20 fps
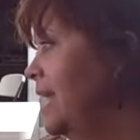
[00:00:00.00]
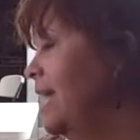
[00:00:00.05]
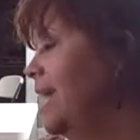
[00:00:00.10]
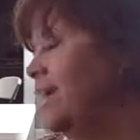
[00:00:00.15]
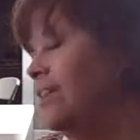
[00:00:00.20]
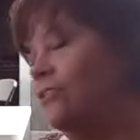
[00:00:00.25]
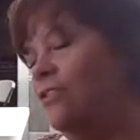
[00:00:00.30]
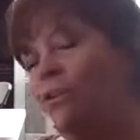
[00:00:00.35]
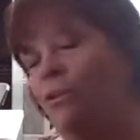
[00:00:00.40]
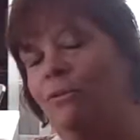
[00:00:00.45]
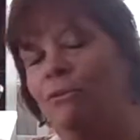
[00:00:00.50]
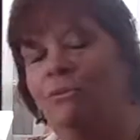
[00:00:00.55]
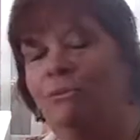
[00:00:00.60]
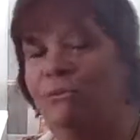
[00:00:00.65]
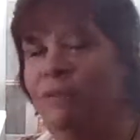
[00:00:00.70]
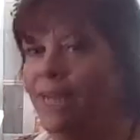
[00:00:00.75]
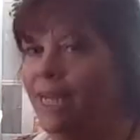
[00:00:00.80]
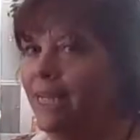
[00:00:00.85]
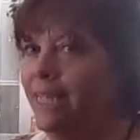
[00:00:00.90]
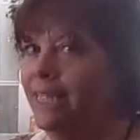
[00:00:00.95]
And don't,
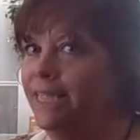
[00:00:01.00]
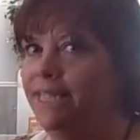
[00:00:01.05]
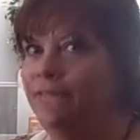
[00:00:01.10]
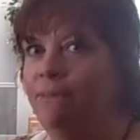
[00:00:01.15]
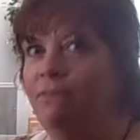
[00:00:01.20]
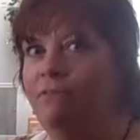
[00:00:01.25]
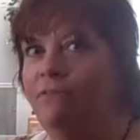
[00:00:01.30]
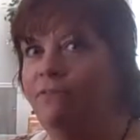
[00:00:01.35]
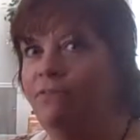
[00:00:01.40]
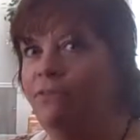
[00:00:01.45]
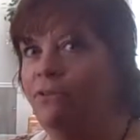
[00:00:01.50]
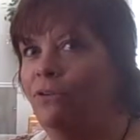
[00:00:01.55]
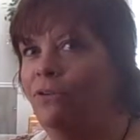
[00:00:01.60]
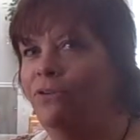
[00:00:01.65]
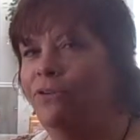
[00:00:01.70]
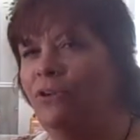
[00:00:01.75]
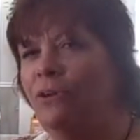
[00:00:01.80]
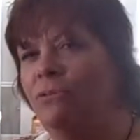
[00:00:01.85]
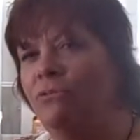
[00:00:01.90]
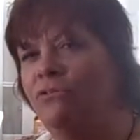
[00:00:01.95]
like I said before,
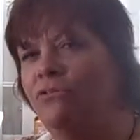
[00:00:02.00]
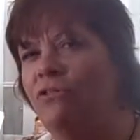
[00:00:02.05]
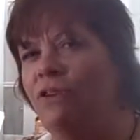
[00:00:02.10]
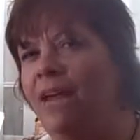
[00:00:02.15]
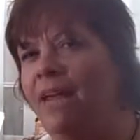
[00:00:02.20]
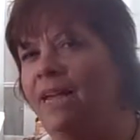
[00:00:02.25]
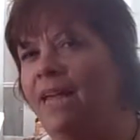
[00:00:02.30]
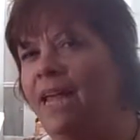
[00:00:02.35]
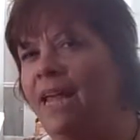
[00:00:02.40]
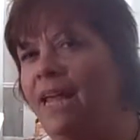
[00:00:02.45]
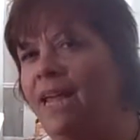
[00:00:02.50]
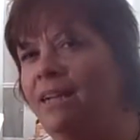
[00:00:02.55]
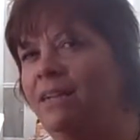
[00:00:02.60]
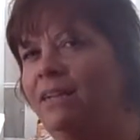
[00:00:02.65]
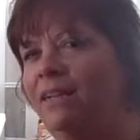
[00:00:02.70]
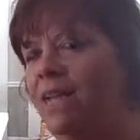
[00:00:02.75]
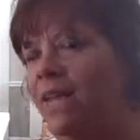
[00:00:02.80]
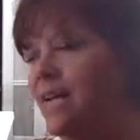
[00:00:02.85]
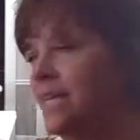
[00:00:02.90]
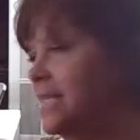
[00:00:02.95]
don't try to
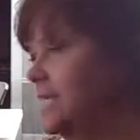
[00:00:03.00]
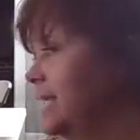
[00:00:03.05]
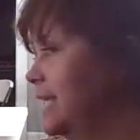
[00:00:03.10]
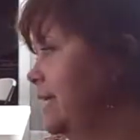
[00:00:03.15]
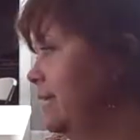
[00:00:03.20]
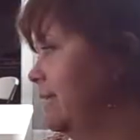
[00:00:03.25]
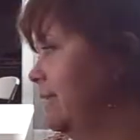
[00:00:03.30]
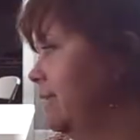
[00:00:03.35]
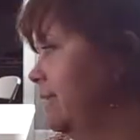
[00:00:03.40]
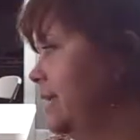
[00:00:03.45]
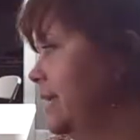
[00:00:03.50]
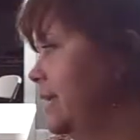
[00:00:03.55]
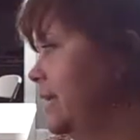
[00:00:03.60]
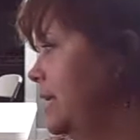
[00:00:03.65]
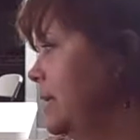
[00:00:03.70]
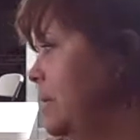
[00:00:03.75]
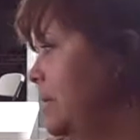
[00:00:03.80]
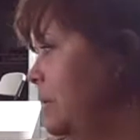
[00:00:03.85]
analyze every